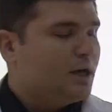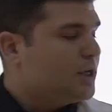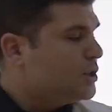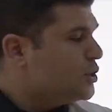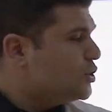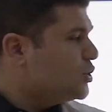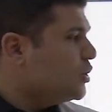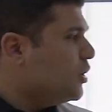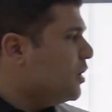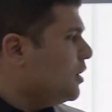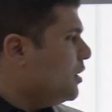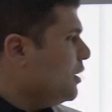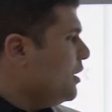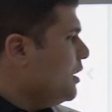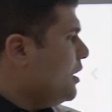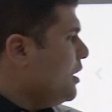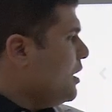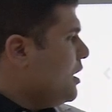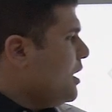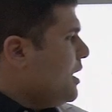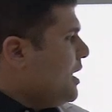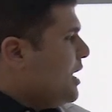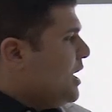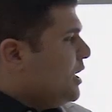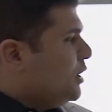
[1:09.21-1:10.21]

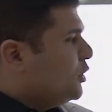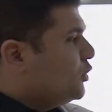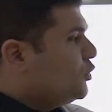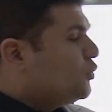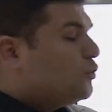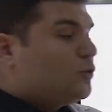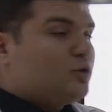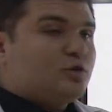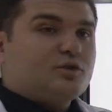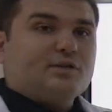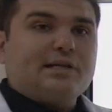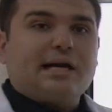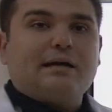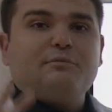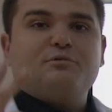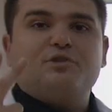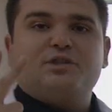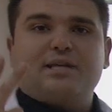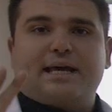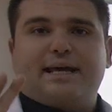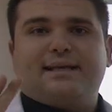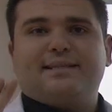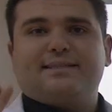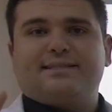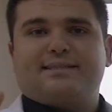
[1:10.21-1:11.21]
So two
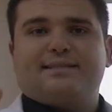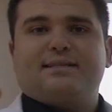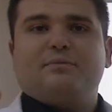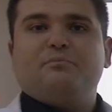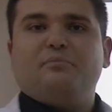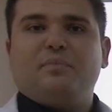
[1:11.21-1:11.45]
subjects